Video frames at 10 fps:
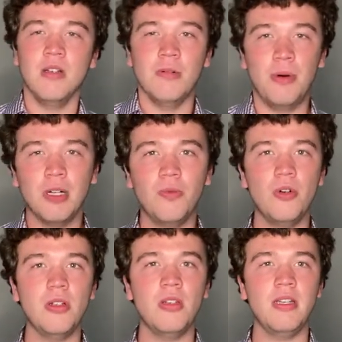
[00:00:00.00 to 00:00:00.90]
But
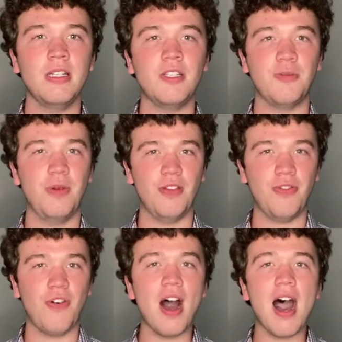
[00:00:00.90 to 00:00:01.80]
wouldn't it be
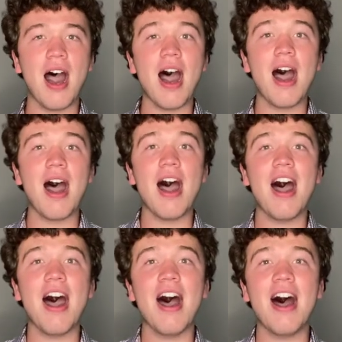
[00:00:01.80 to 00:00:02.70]

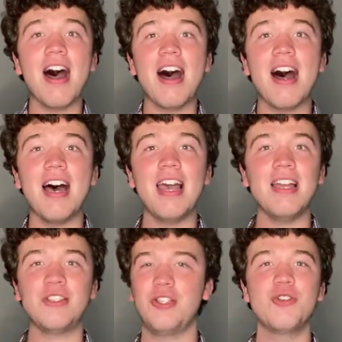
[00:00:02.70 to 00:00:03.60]

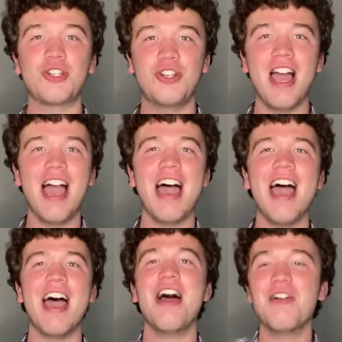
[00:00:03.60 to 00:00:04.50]
fine to
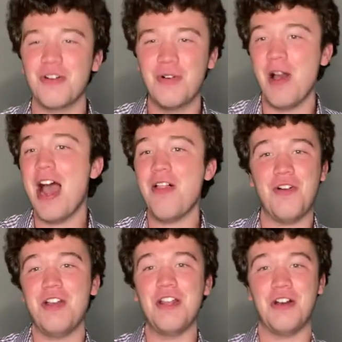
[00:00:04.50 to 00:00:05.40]
share the
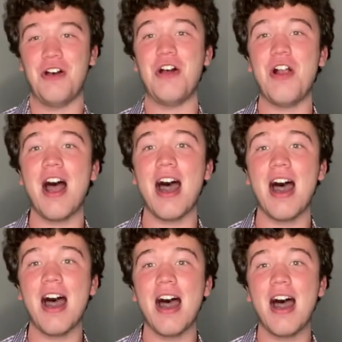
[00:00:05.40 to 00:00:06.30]
weather in her
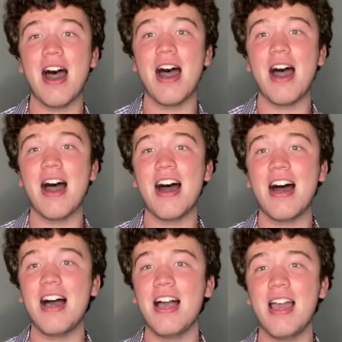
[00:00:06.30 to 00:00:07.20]

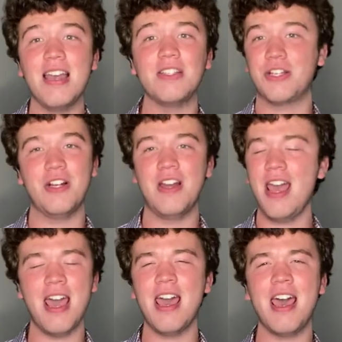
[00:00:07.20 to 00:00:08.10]
eyes, her
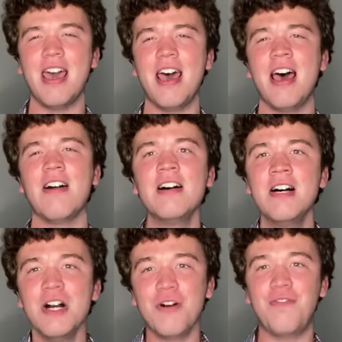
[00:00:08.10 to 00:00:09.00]
hair,
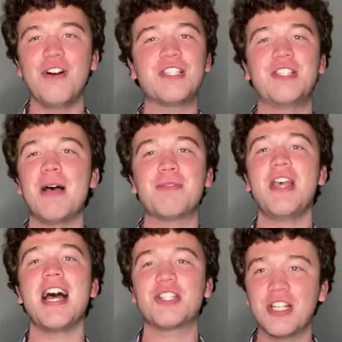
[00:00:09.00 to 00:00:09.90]
her footsteps
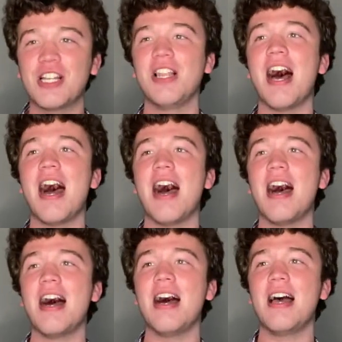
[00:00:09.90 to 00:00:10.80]
as she
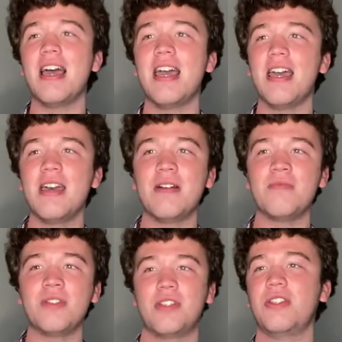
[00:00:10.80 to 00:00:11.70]

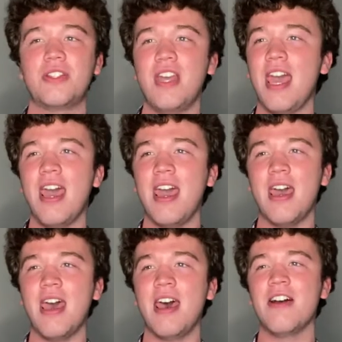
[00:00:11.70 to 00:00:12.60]
climbs the
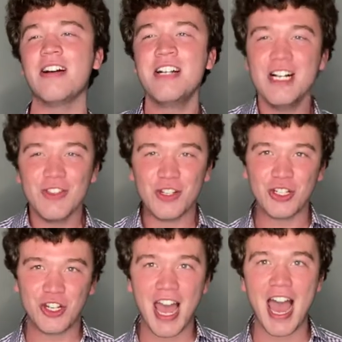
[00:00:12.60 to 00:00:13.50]
stair, the
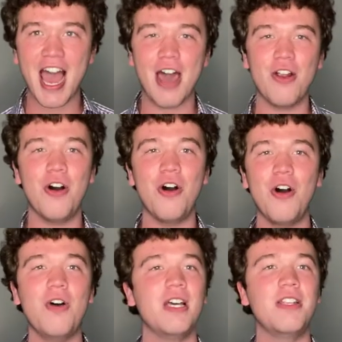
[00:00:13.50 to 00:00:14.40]

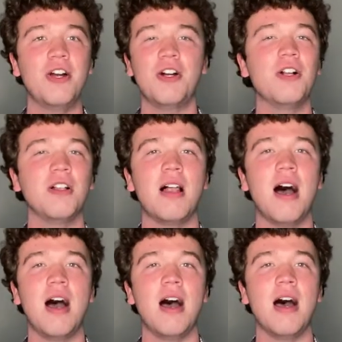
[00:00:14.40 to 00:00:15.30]
shadow in her
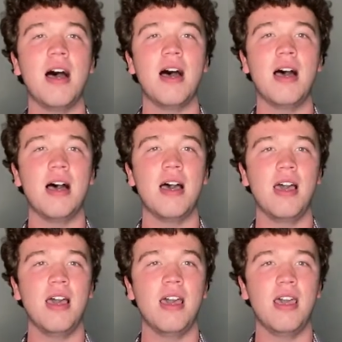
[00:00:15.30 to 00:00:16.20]

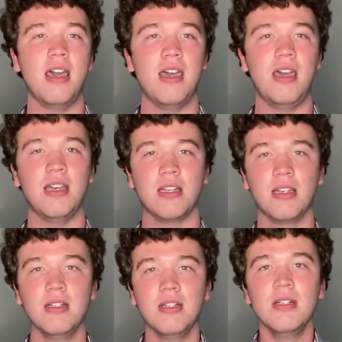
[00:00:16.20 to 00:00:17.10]

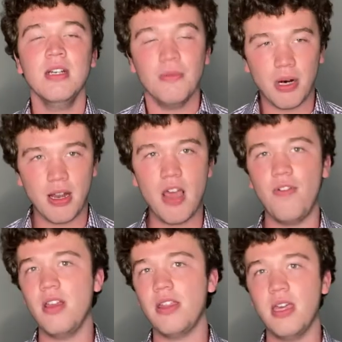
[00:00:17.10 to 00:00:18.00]
light? But
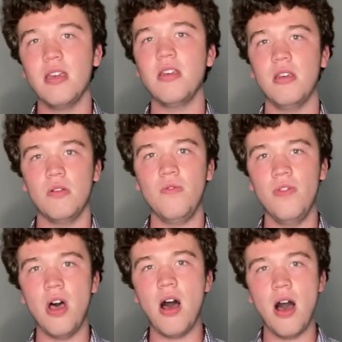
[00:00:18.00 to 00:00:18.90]
everything you
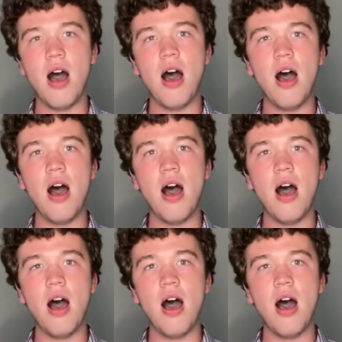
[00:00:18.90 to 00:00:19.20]
know